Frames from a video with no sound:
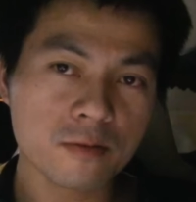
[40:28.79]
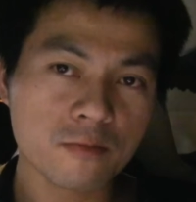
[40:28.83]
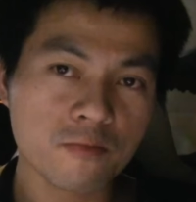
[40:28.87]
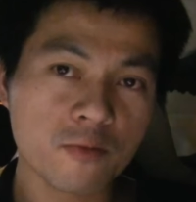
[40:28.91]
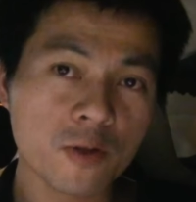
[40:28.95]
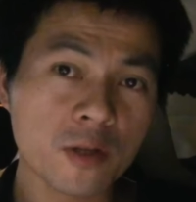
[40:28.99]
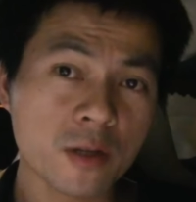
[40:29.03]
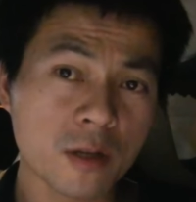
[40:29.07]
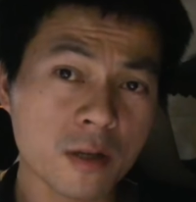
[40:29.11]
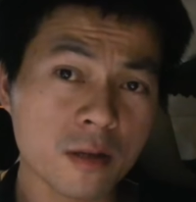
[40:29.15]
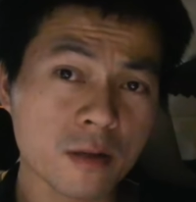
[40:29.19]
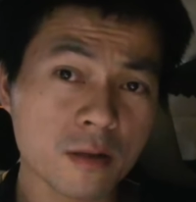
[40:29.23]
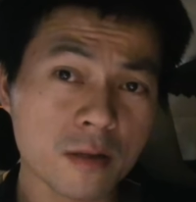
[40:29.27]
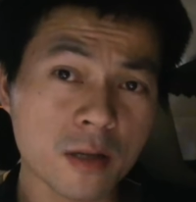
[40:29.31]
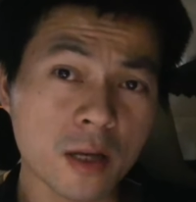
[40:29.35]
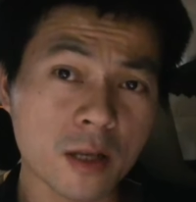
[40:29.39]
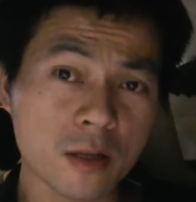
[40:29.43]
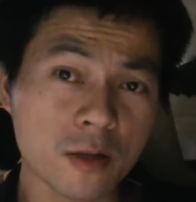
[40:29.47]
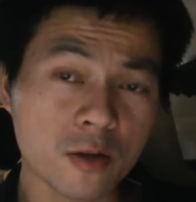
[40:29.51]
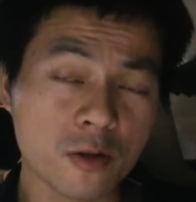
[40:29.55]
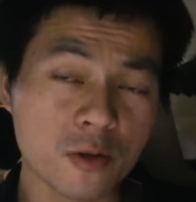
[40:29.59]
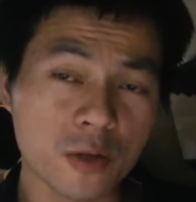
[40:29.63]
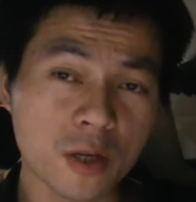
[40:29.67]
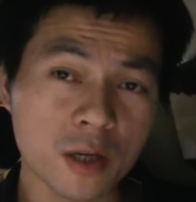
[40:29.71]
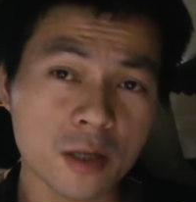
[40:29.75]
with uh, that
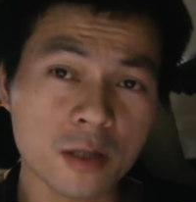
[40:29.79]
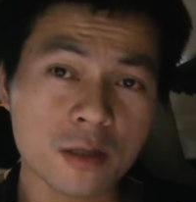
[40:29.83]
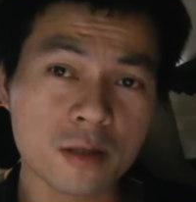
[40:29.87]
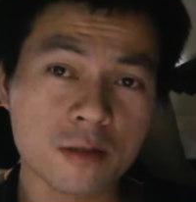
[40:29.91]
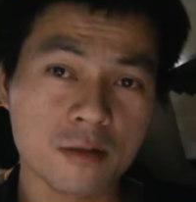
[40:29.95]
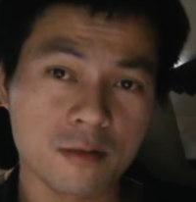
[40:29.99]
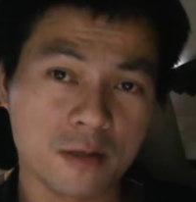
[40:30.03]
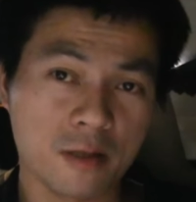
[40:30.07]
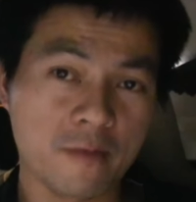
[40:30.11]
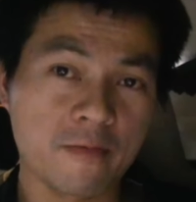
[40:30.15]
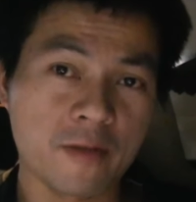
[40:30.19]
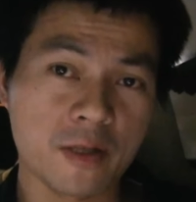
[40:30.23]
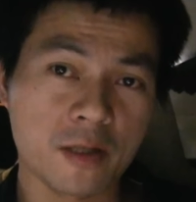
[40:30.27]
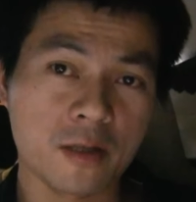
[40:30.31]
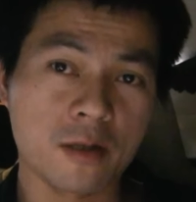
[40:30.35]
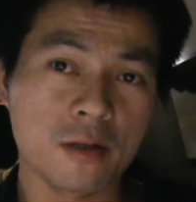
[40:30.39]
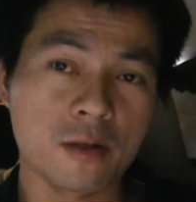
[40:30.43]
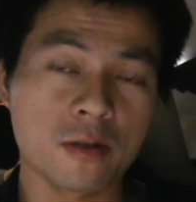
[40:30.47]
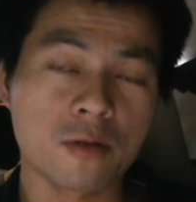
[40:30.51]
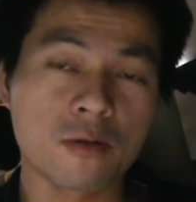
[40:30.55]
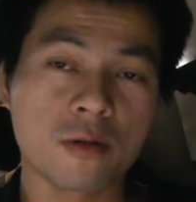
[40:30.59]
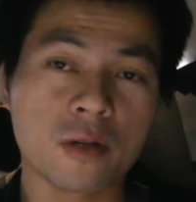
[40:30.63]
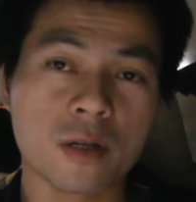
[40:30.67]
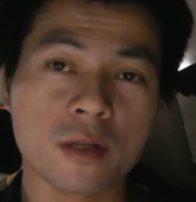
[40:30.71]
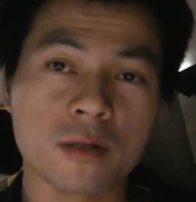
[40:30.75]

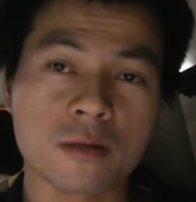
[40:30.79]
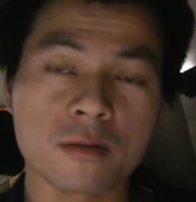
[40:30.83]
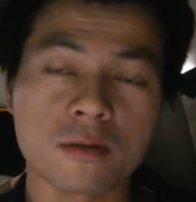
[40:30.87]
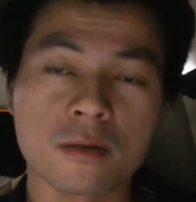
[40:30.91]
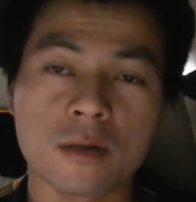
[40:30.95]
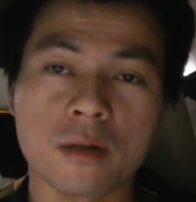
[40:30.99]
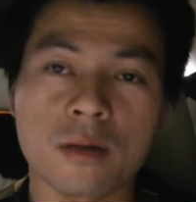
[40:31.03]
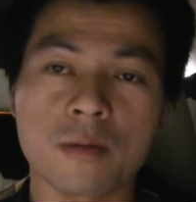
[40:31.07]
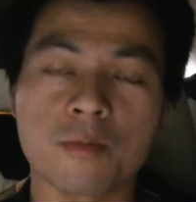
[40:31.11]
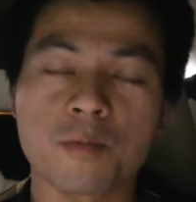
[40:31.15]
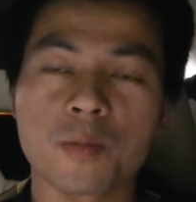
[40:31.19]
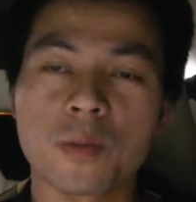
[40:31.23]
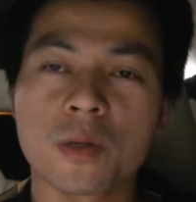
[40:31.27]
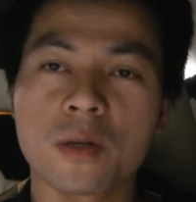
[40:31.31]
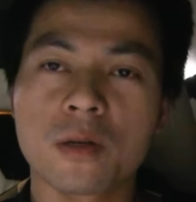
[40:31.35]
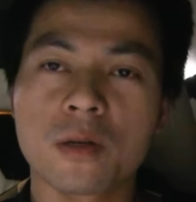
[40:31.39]
connectivity you can uh,